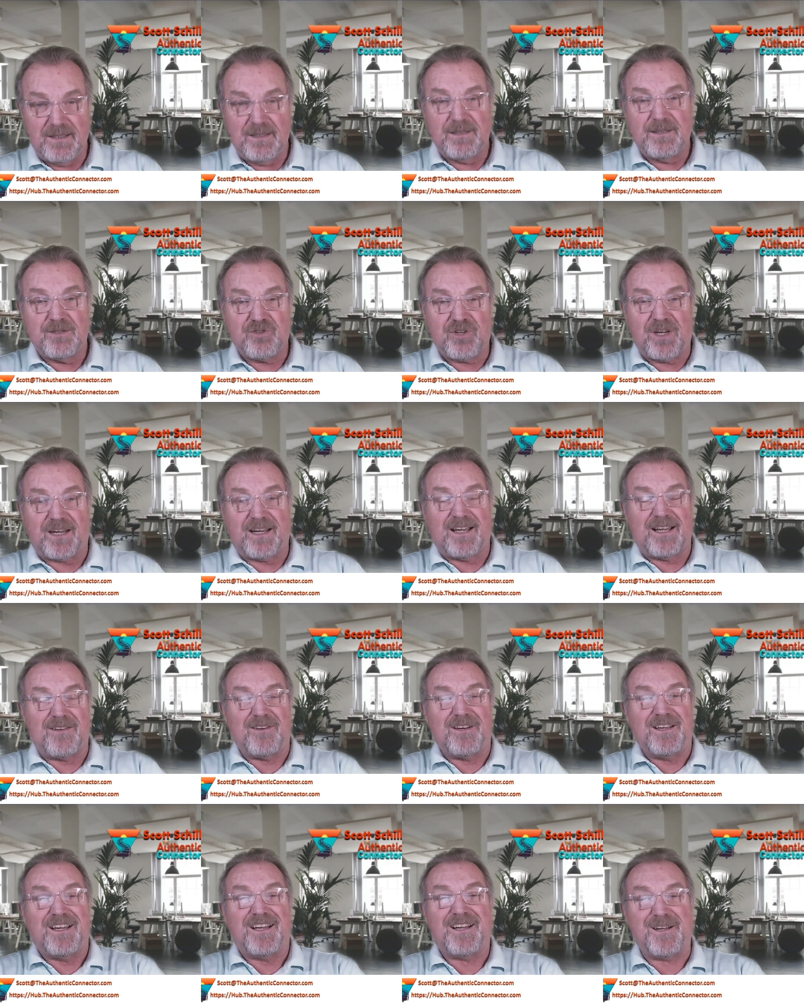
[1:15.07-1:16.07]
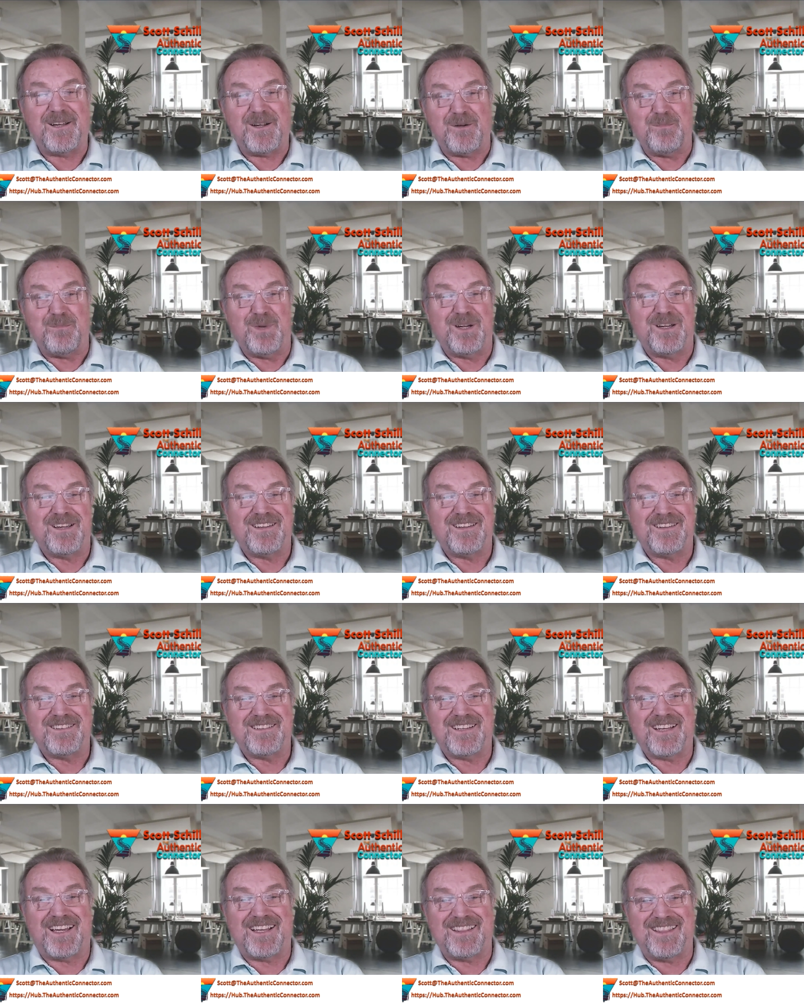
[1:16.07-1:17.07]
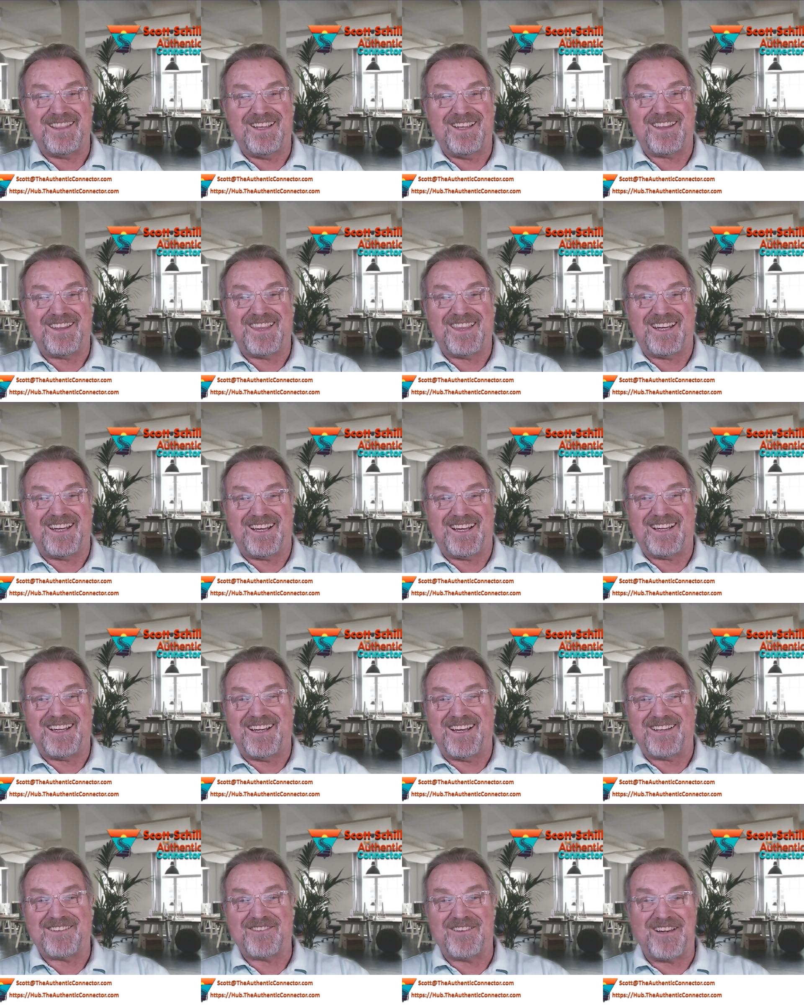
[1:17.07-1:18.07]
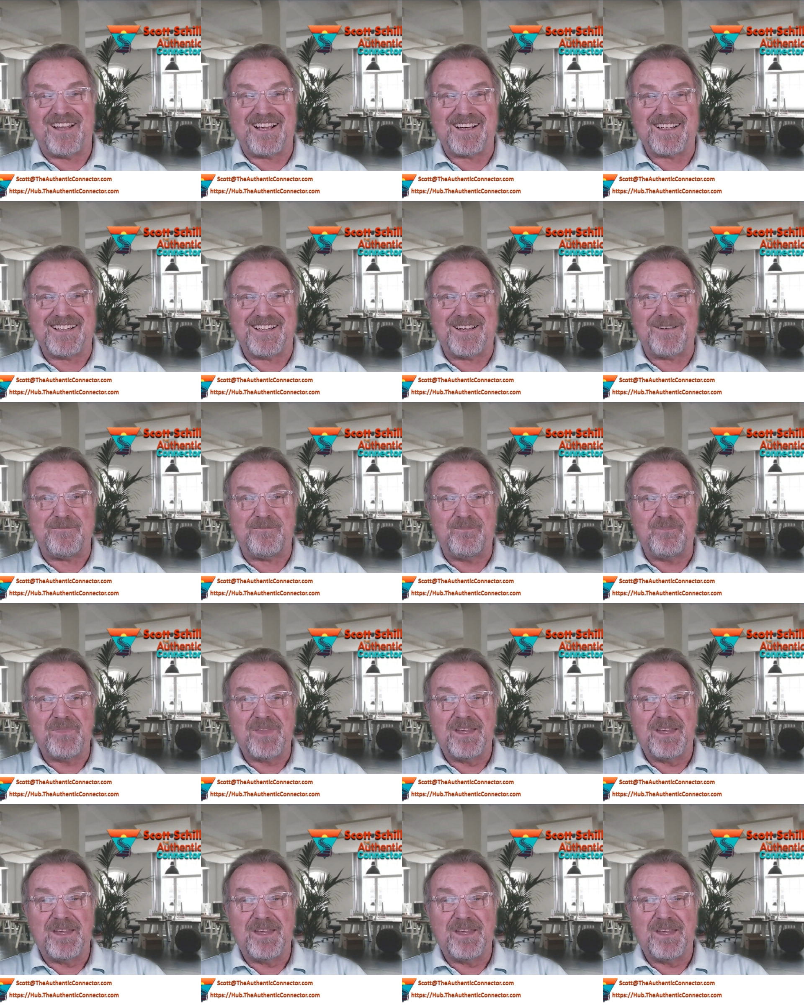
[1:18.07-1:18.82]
check out hub.theauthenticconnector.com.